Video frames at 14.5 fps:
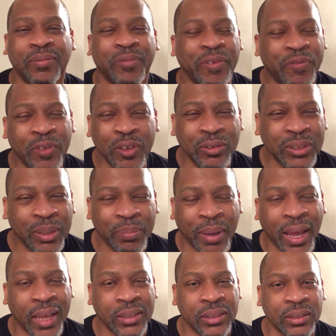refused to
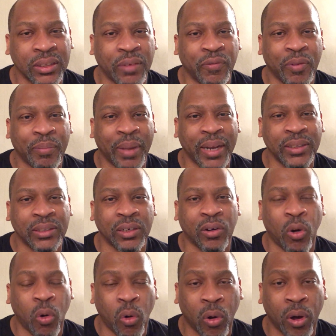pass this information
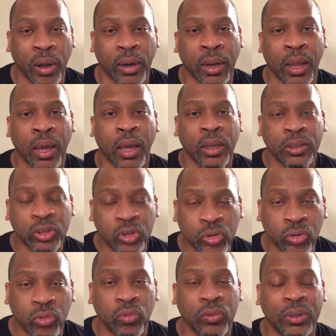on
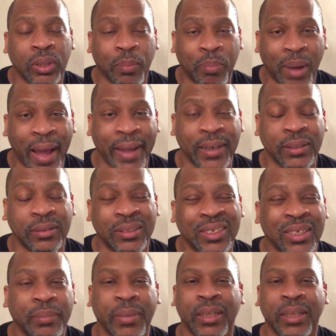to the Biden team.